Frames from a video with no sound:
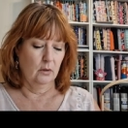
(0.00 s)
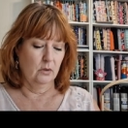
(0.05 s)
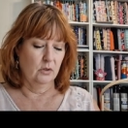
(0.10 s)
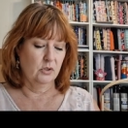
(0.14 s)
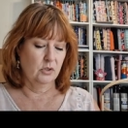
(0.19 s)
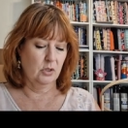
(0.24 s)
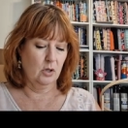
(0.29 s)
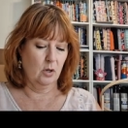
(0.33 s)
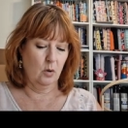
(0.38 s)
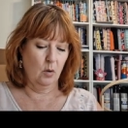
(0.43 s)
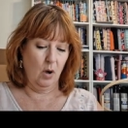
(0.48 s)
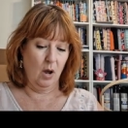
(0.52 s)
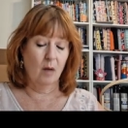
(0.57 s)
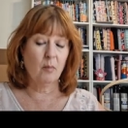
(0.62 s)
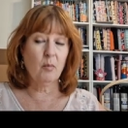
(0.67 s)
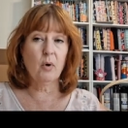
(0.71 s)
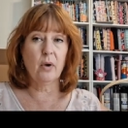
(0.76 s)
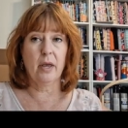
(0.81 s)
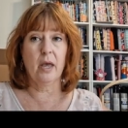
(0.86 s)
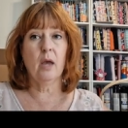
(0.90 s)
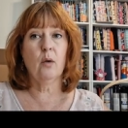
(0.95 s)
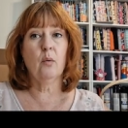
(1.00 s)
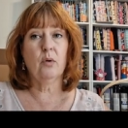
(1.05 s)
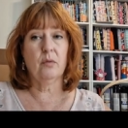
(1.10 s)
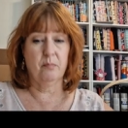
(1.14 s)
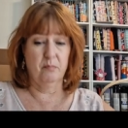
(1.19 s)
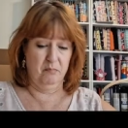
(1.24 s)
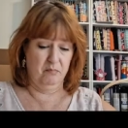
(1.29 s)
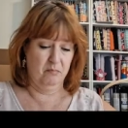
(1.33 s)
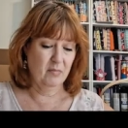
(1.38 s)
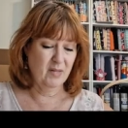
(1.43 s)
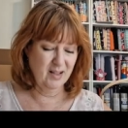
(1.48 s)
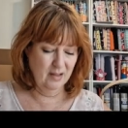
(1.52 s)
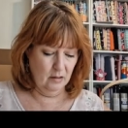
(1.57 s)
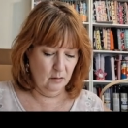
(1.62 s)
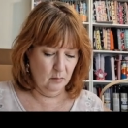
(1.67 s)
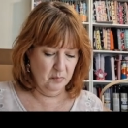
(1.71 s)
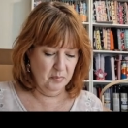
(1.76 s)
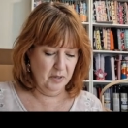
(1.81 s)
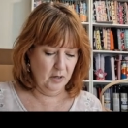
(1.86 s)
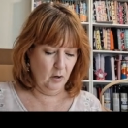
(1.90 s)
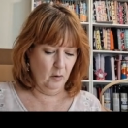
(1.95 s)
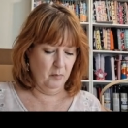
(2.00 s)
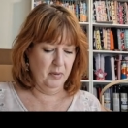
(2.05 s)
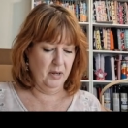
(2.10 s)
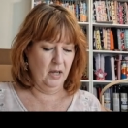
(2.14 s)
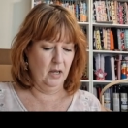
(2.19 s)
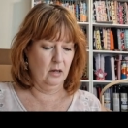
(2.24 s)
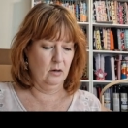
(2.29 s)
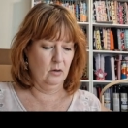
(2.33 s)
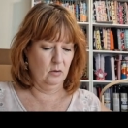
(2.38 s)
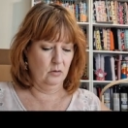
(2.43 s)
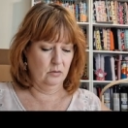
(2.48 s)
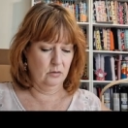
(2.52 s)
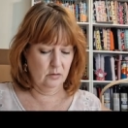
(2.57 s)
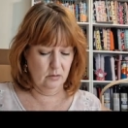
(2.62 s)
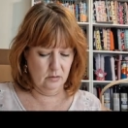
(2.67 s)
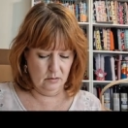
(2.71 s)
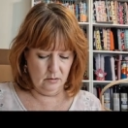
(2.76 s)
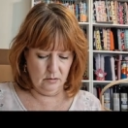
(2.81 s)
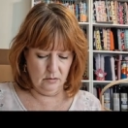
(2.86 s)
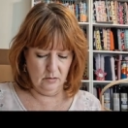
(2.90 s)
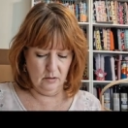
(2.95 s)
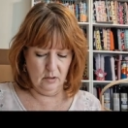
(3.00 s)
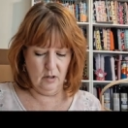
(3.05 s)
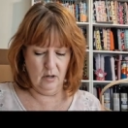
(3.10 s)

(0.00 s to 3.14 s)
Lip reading: So I'm okay with a little bigger panels.